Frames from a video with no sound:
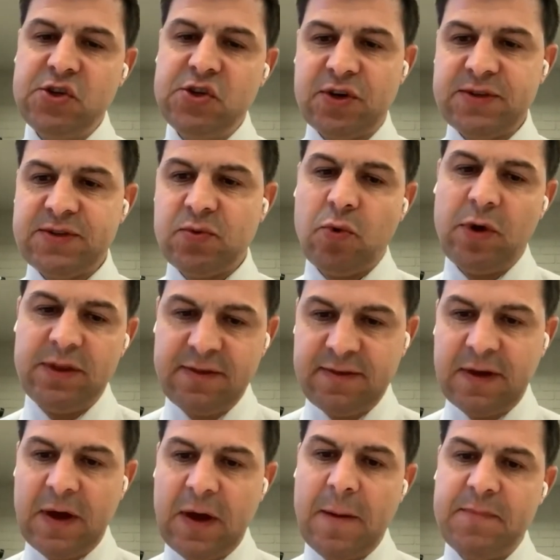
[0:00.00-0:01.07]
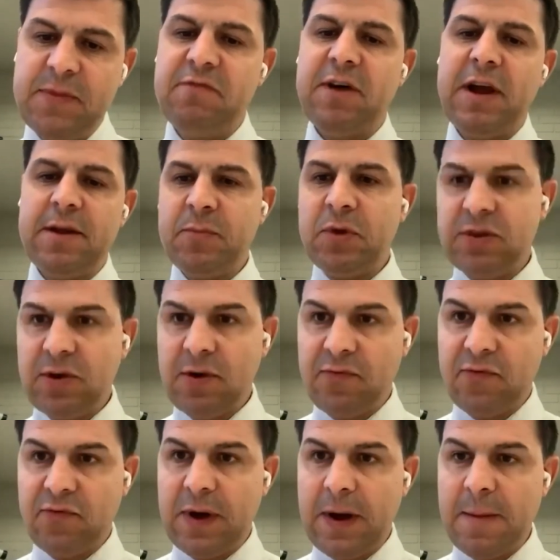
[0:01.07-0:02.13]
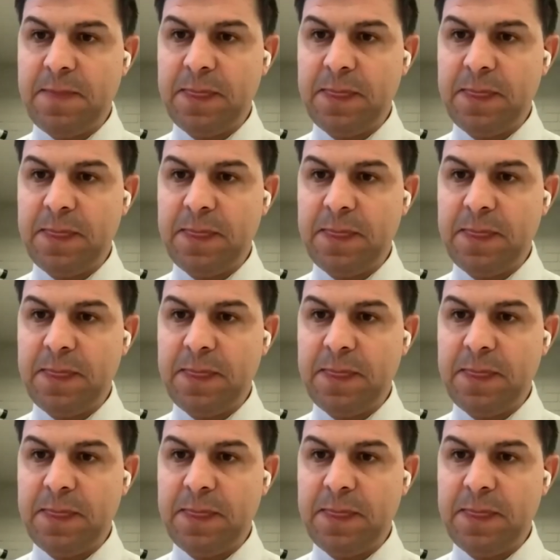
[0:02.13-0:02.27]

teachers with development of